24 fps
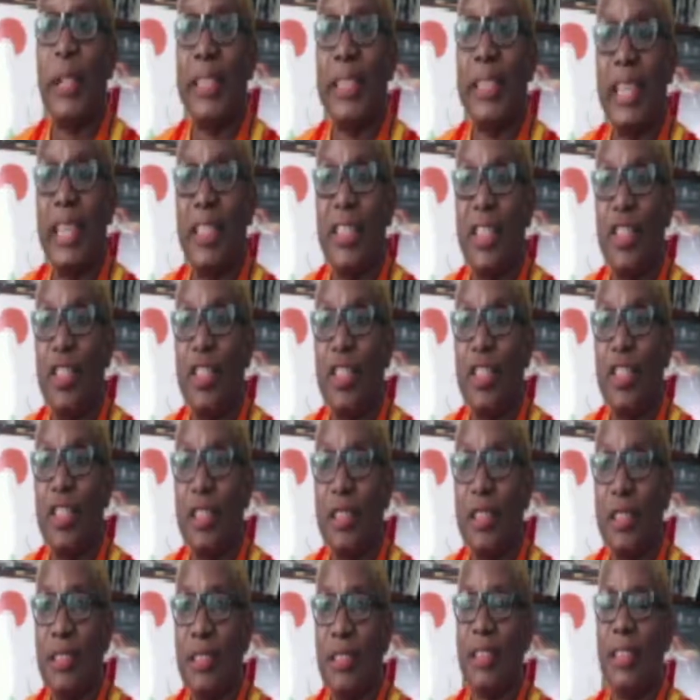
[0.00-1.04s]
T-shirts
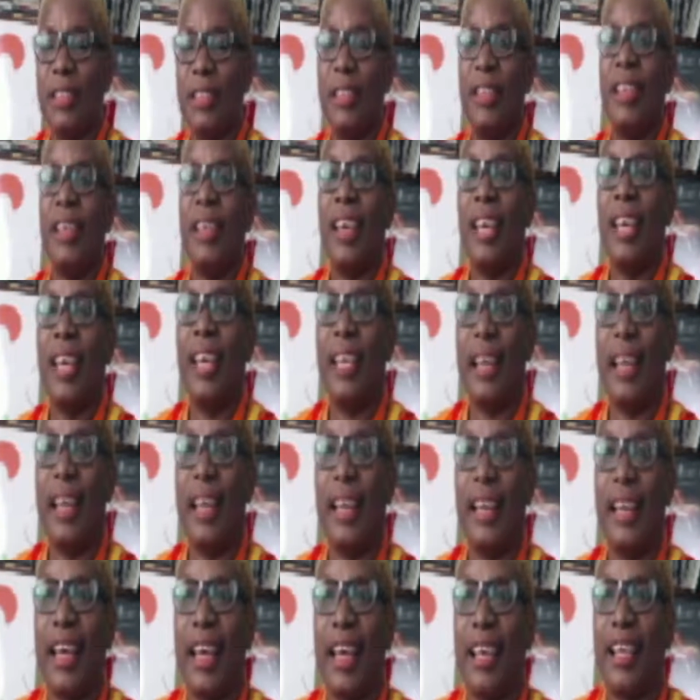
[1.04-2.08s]
and I,
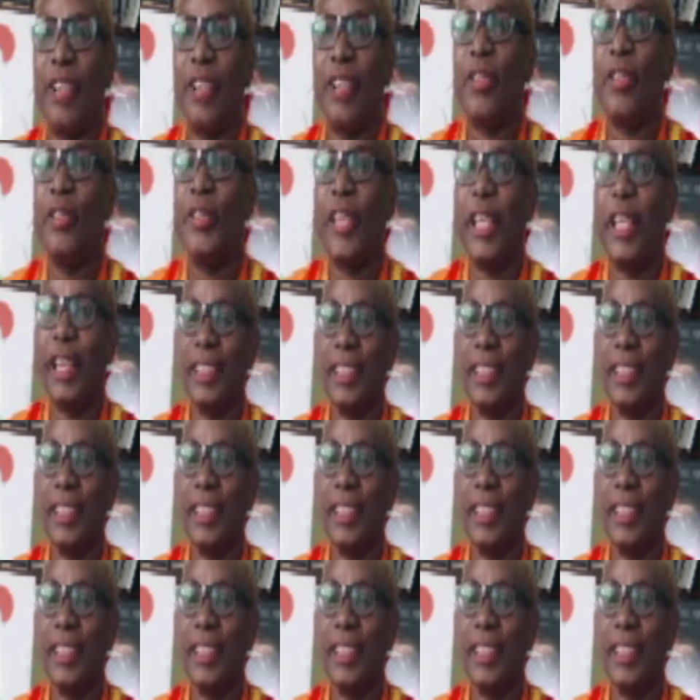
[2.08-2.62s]
I create